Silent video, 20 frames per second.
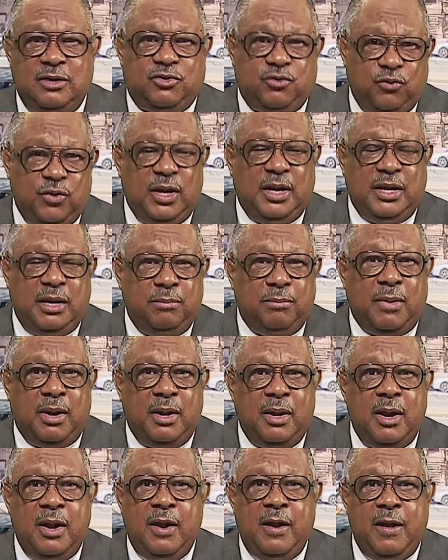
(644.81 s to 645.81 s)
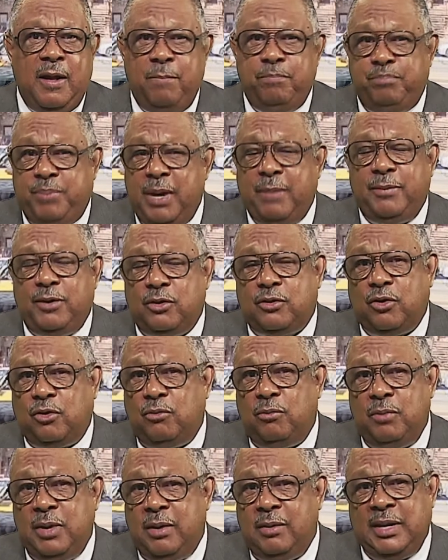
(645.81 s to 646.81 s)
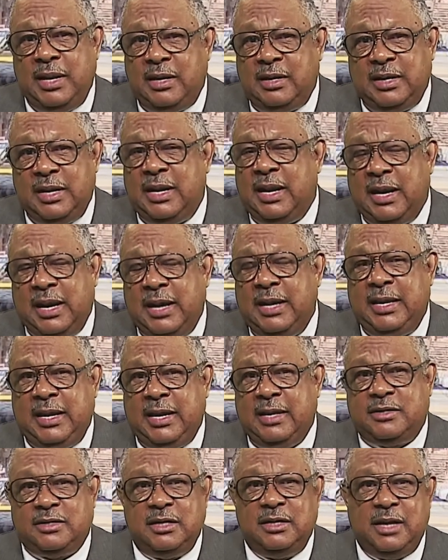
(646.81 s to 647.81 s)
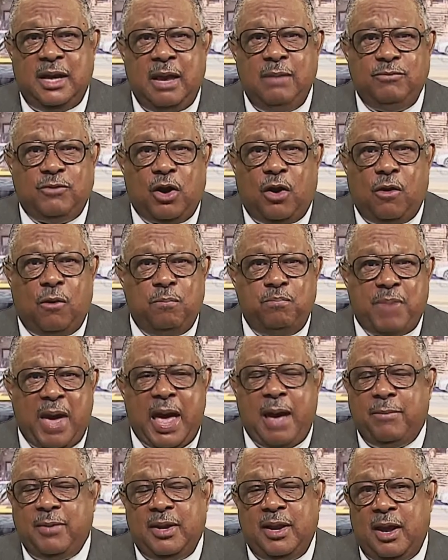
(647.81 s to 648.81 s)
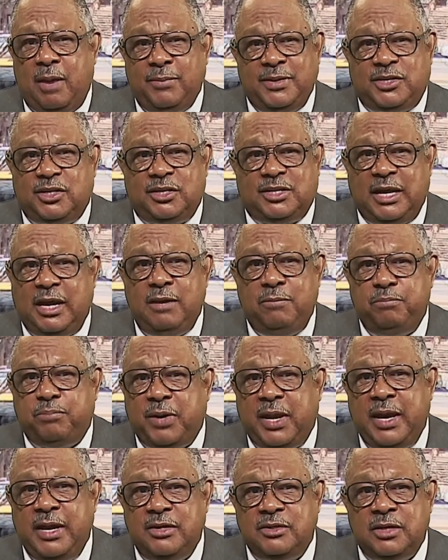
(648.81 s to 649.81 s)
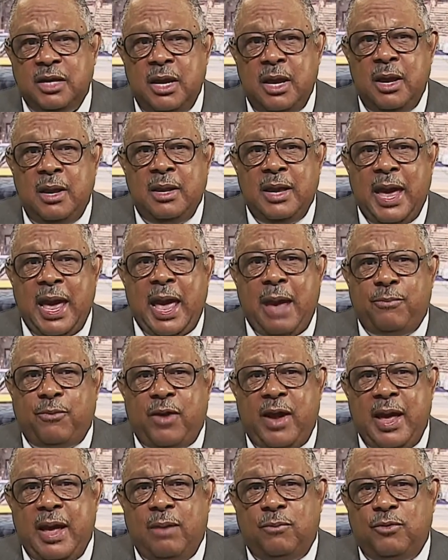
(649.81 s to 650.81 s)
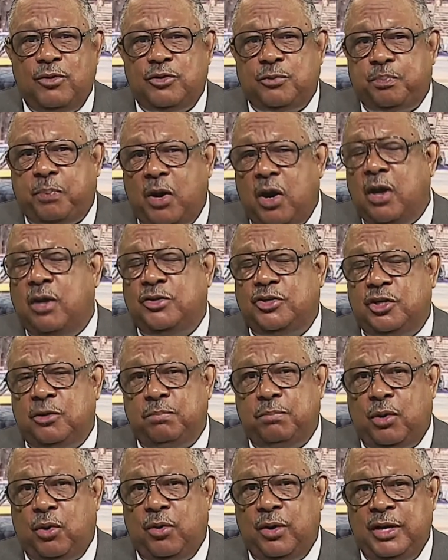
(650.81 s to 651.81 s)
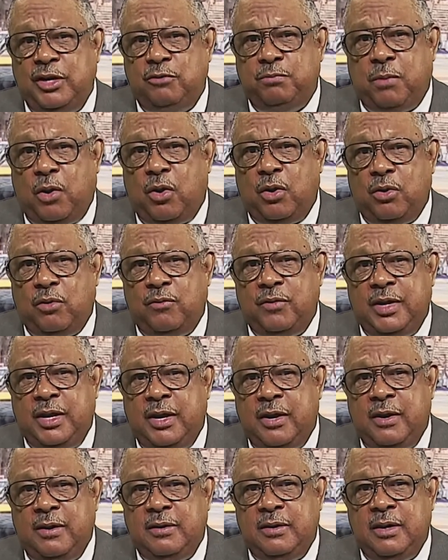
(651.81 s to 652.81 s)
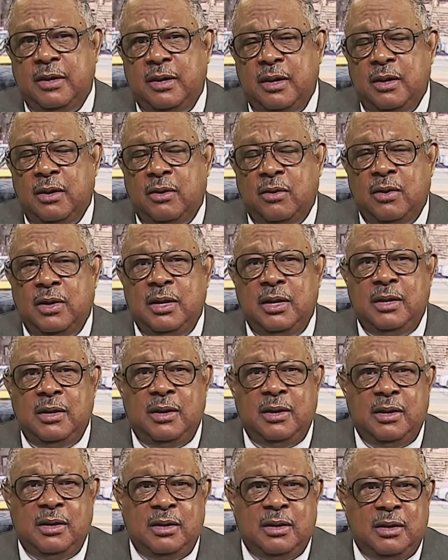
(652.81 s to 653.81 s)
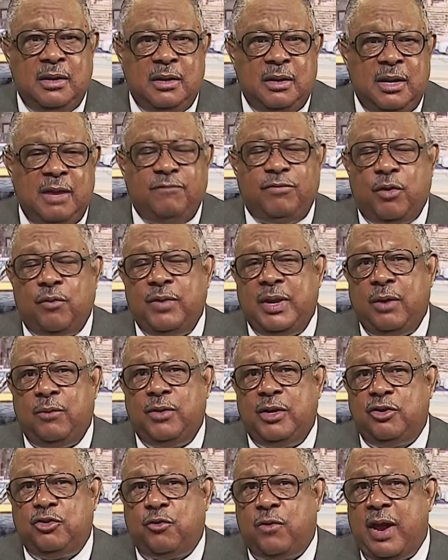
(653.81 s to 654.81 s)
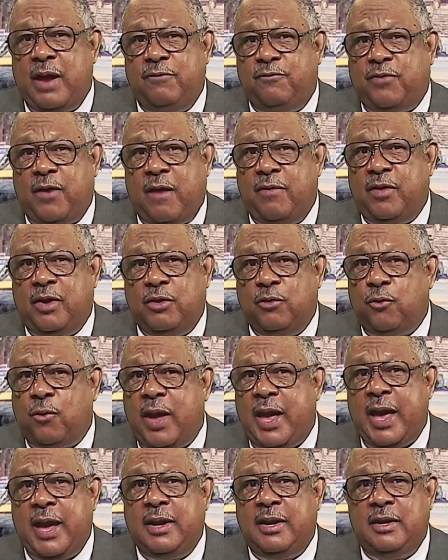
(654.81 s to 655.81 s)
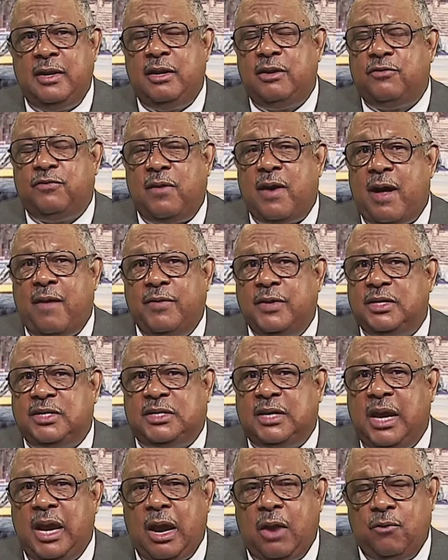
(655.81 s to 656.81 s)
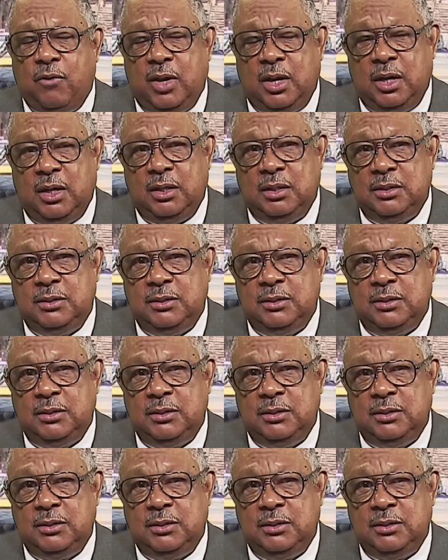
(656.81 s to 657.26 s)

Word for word: really biblical. And then it later gets a name called Babylon, it's the same place. Abraham was Persian born. He was born over there in well, he lived over there with his grandfather Haran and his father Terah.